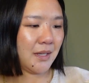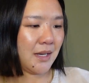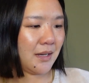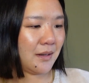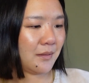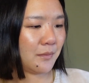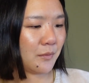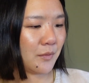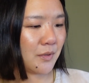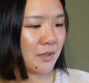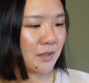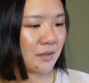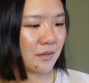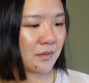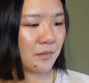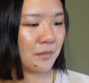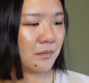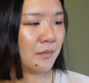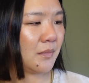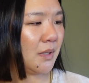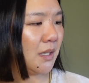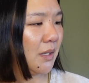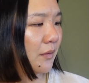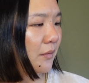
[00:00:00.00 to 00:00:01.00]
That was
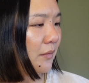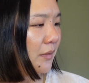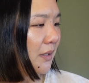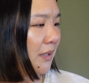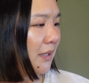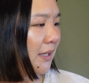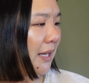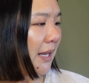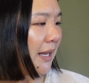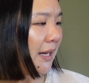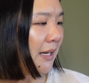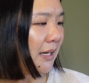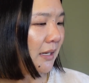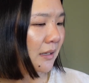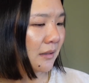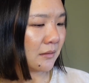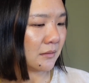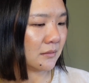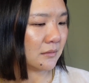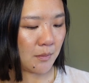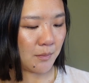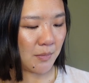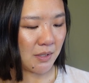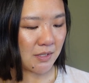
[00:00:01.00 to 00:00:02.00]
me really
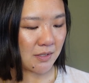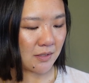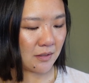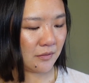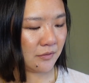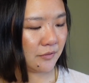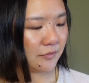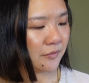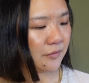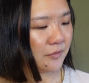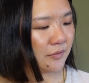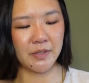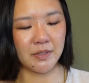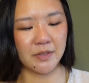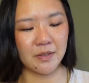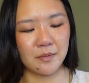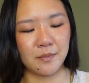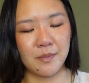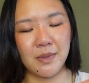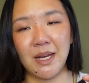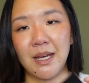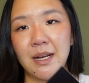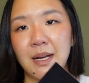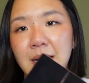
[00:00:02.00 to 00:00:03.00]
hating on myself. This is
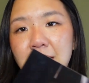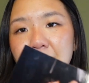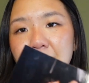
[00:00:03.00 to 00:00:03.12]
me at